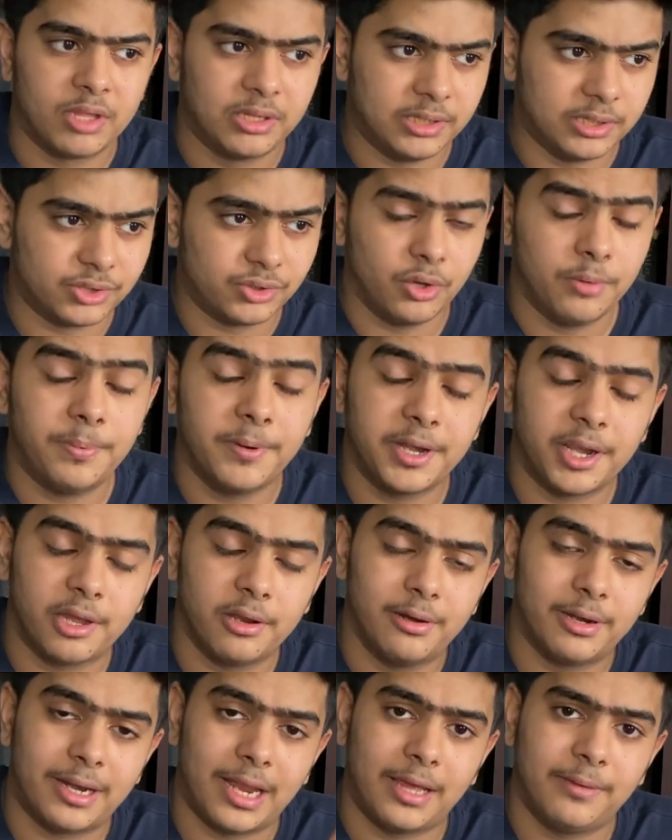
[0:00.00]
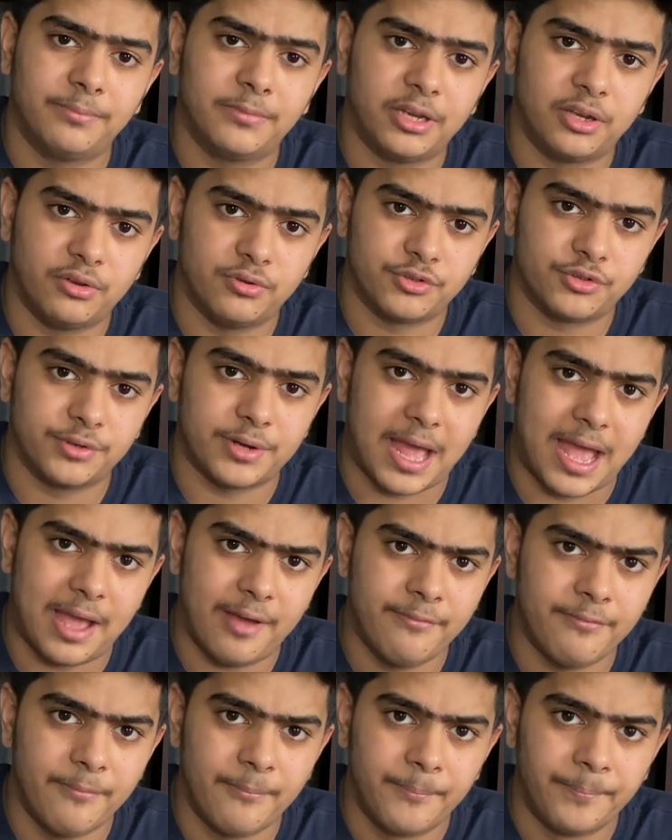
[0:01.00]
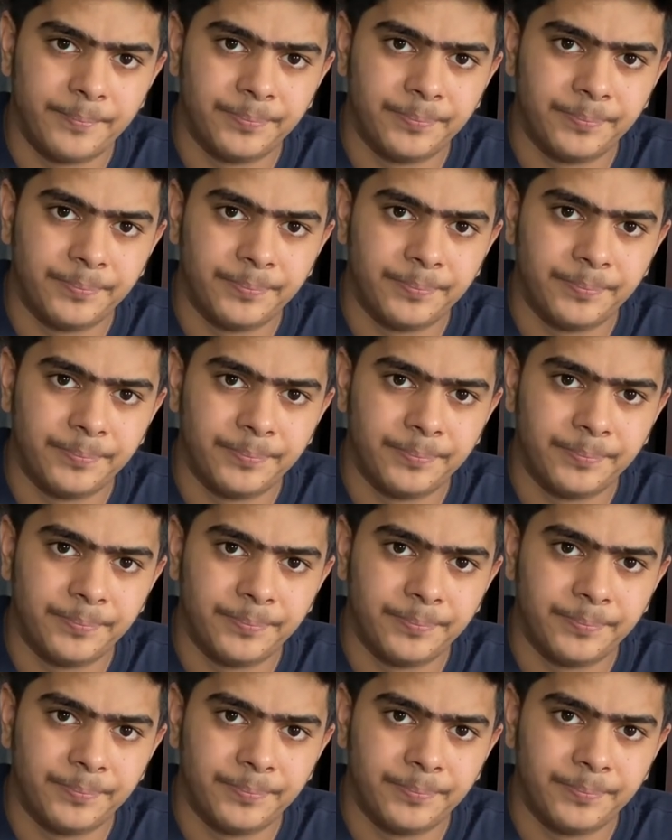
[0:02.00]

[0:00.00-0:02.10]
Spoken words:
There's no particular type that you should have.